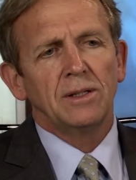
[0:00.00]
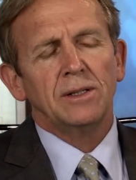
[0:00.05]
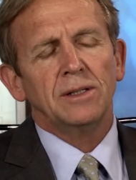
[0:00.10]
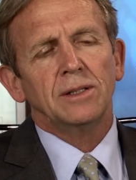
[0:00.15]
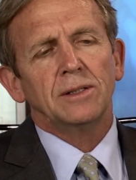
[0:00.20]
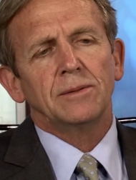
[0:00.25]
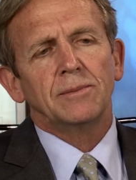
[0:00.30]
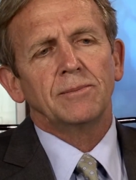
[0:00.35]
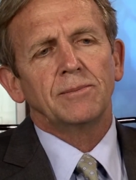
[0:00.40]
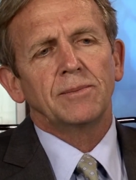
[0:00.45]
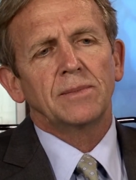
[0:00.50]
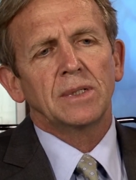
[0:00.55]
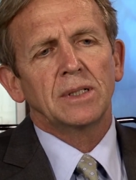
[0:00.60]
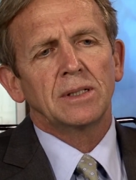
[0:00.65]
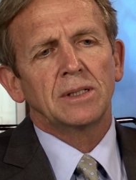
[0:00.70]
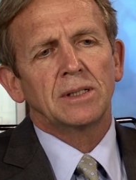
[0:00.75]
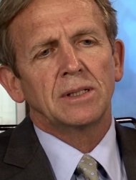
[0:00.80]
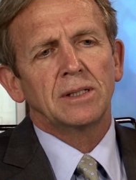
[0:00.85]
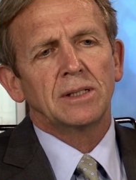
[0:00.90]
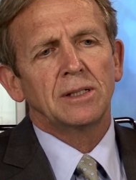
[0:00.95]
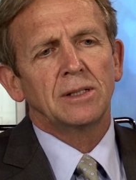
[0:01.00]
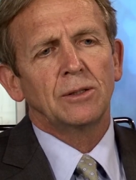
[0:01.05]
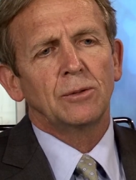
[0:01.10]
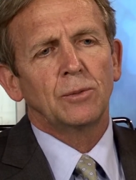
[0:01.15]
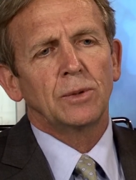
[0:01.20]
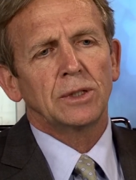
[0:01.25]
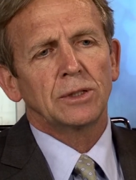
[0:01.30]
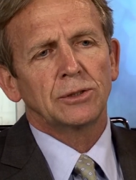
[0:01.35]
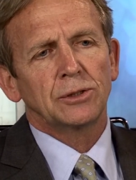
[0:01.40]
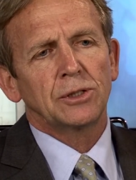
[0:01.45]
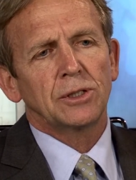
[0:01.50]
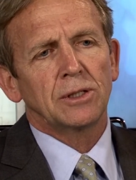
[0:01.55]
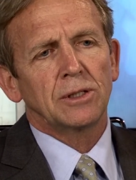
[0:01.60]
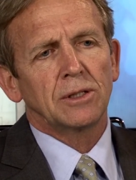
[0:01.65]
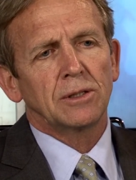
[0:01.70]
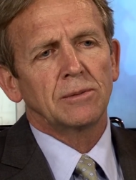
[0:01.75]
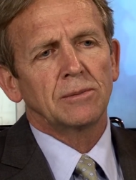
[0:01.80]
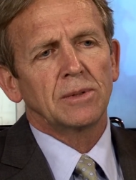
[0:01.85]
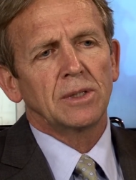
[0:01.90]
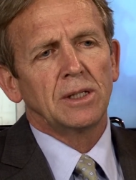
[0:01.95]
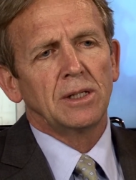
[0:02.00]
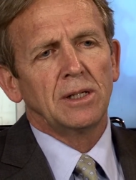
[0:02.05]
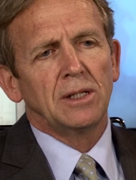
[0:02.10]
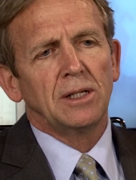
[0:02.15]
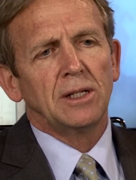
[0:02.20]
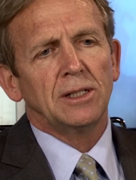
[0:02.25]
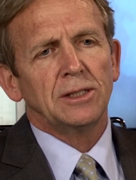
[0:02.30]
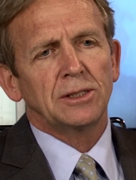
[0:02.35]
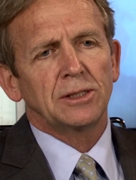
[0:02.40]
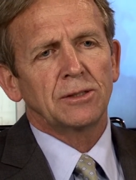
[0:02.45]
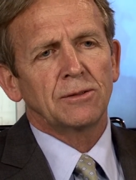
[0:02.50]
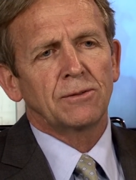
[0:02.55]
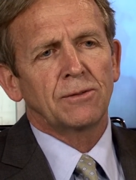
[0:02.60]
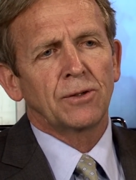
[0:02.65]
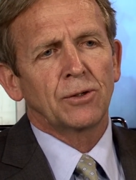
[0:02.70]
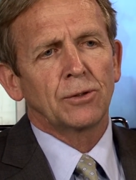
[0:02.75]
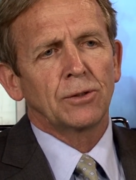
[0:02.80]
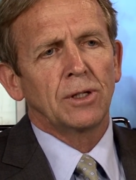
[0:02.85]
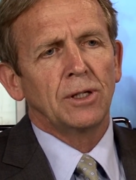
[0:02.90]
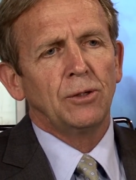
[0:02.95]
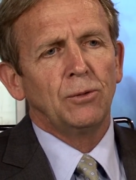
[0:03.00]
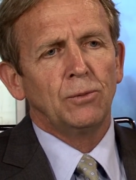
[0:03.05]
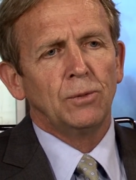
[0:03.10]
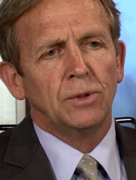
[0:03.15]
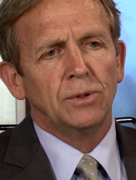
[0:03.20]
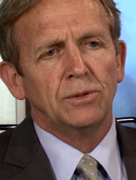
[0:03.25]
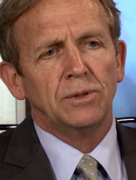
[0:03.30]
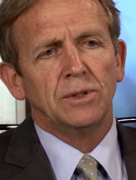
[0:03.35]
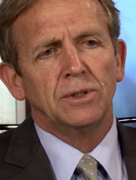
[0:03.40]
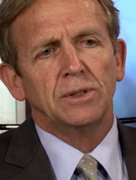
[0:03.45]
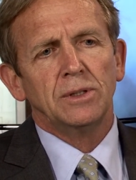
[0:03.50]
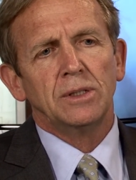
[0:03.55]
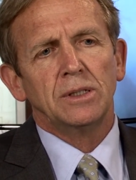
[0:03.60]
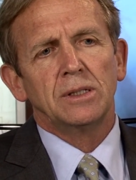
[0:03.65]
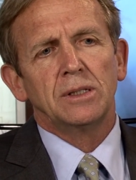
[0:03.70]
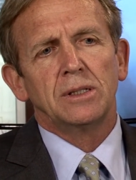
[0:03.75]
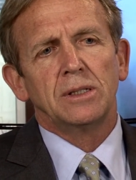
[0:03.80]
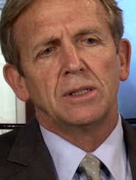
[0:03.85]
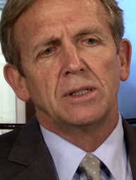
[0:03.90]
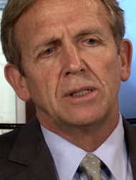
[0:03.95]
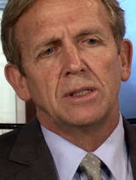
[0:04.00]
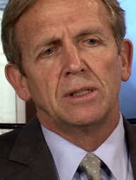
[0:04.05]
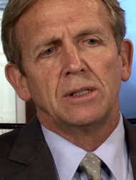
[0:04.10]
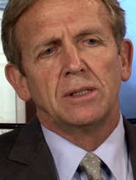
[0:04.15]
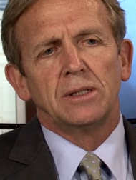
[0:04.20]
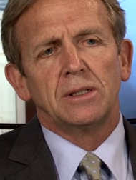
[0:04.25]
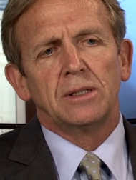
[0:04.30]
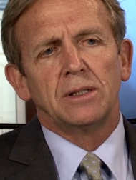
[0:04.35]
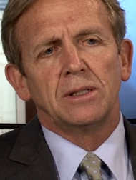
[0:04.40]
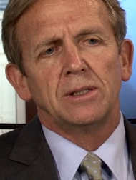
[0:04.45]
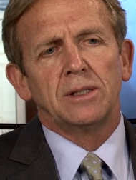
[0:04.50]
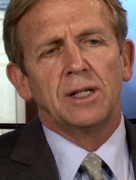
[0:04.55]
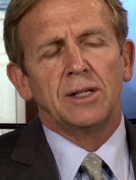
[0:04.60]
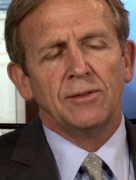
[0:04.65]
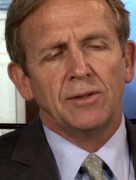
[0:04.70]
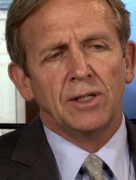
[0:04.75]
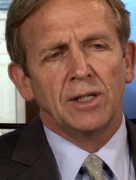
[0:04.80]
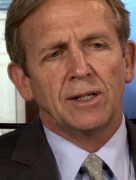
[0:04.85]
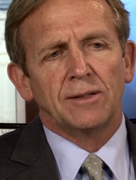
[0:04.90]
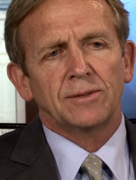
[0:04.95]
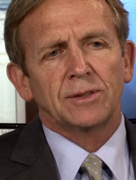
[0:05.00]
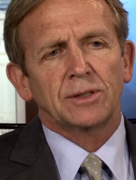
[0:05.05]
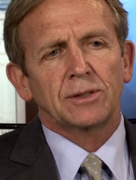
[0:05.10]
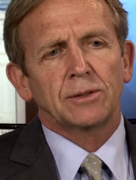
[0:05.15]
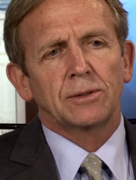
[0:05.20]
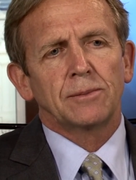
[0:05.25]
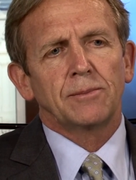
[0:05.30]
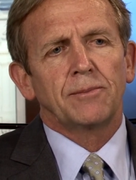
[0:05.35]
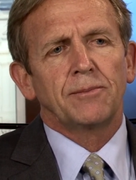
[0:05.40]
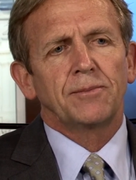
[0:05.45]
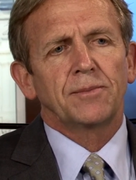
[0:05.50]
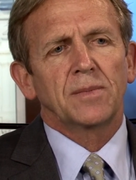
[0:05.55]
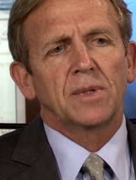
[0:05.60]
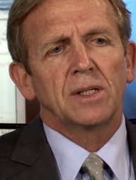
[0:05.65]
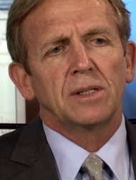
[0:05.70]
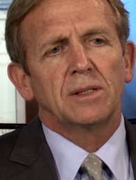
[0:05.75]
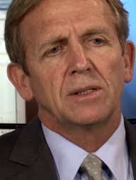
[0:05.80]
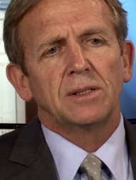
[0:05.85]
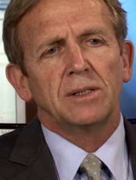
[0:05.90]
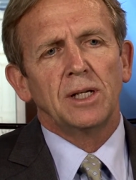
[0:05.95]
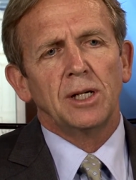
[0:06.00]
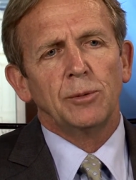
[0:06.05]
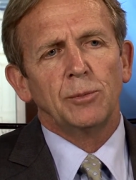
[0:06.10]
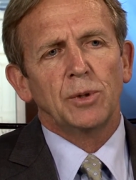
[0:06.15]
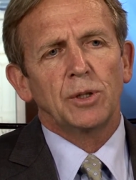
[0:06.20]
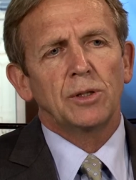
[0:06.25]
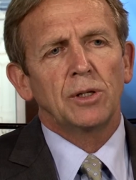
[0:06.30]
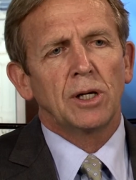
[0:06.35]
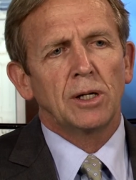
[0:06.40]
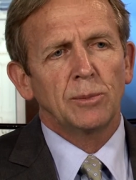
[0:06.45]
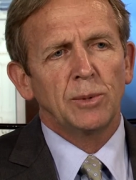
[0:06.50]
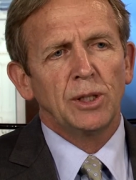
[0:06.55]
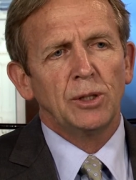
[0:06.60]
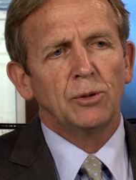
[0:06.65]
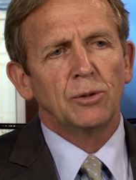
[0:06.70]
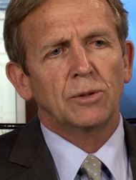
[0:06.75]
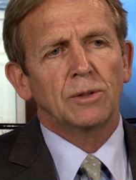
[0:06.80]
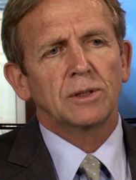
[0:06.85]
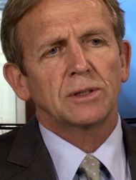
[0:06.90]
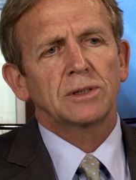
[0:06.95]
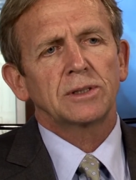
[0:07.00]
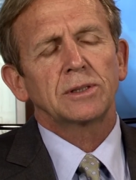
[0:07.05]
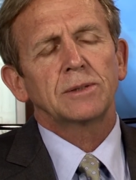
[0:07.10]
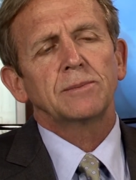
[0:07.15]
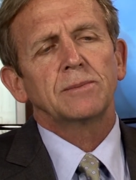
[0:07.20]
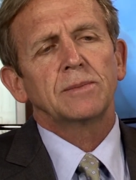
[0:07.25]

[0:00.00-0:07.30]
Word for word: in, uh, in a wheelchair, a severely wounded uh, Navy officer uh, named Tommy Norris,